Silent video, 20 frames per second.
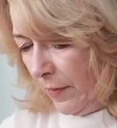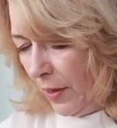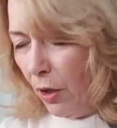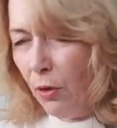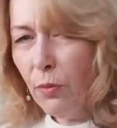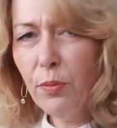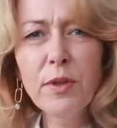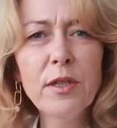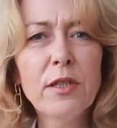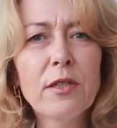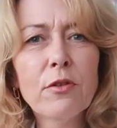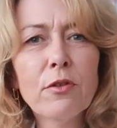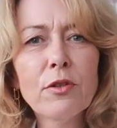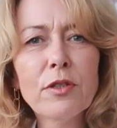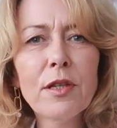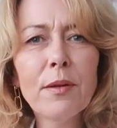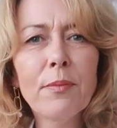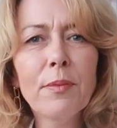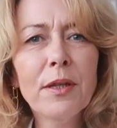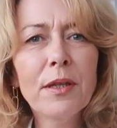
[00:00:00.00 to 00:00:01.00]
I hope it's not
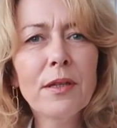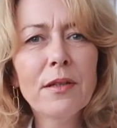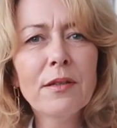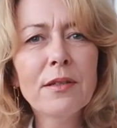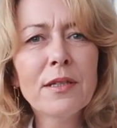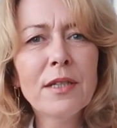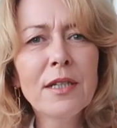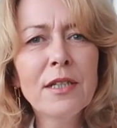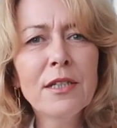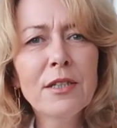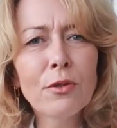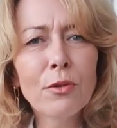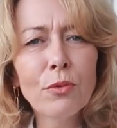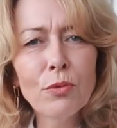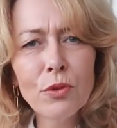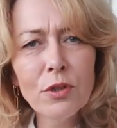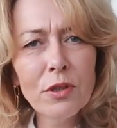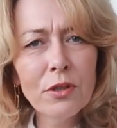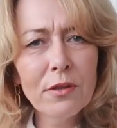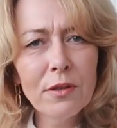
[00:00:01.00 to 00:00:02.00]
something that Dee's
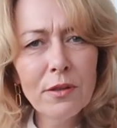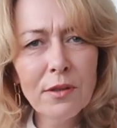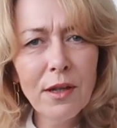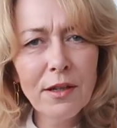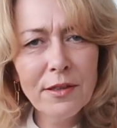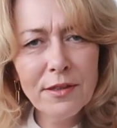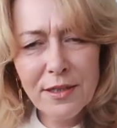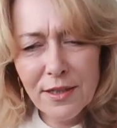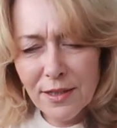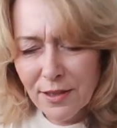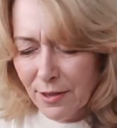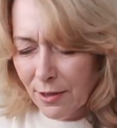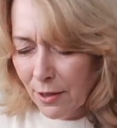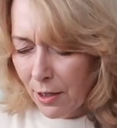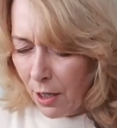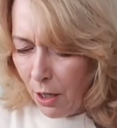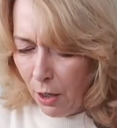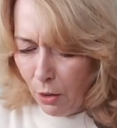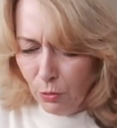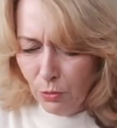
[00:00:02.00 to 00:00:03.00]
ordered and I didn't
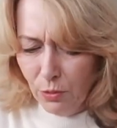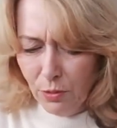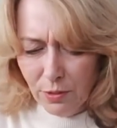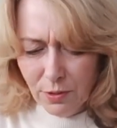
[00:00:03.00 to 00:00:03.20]
know.